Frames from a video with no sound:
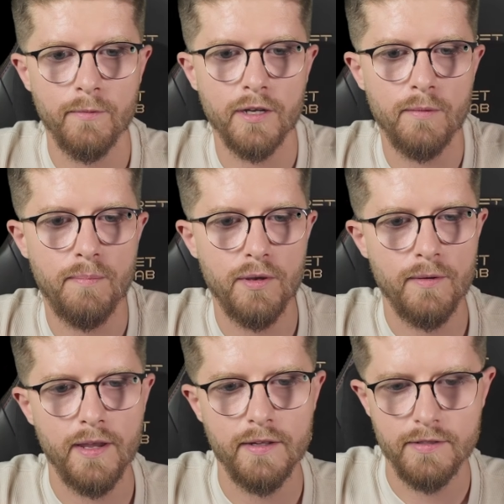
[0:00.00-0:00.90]
And we're going to
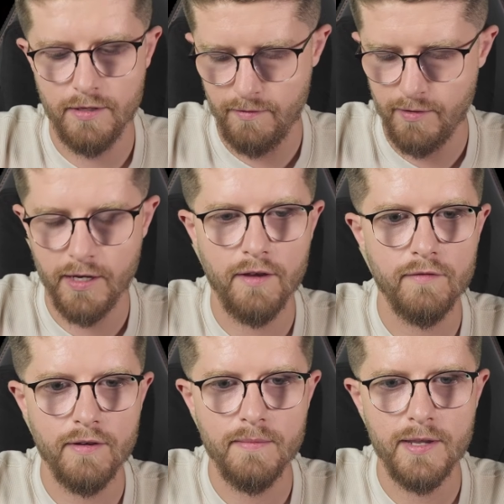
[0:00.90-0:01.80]
boot into the
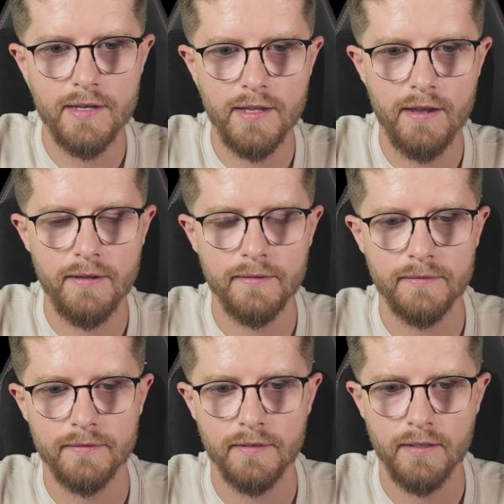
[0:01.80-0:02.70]
recovery media.
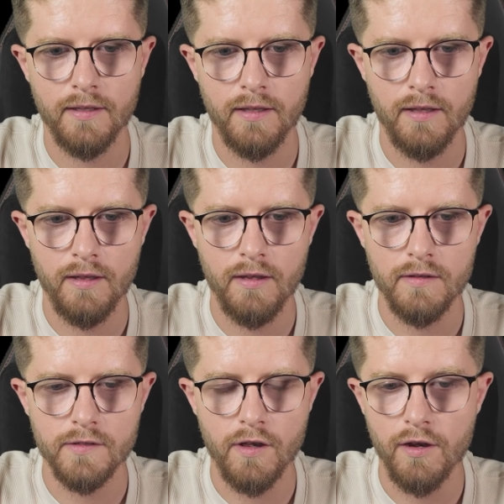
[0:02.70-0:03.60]

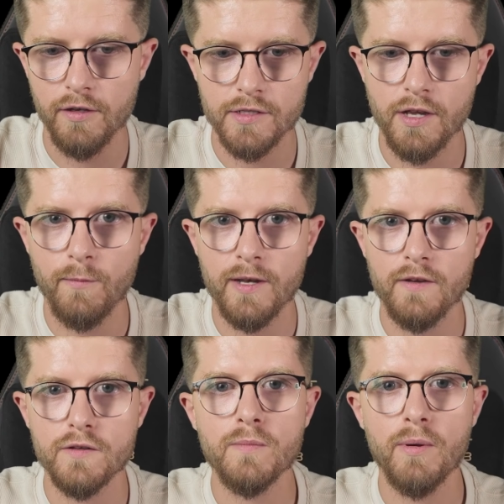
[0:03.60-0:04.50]
So it looks like
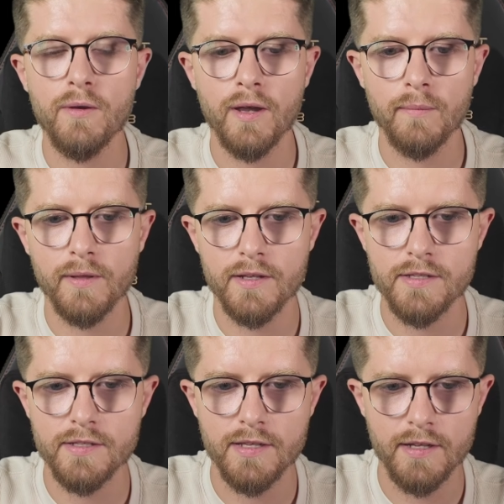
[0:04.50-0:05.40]
Windows booting, but
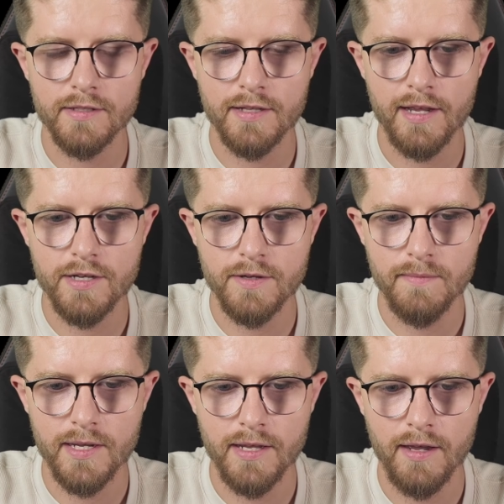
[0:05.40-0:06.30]
this is the
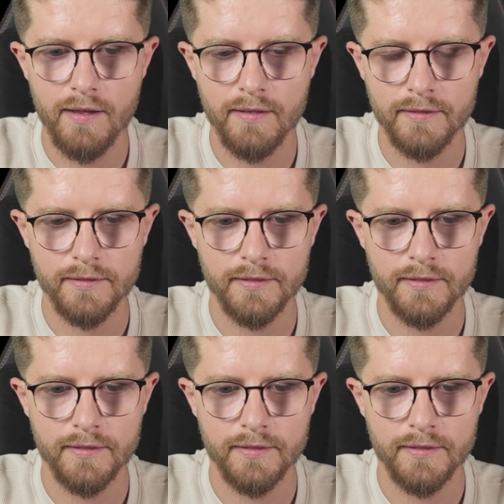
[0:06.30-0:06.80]
installation media.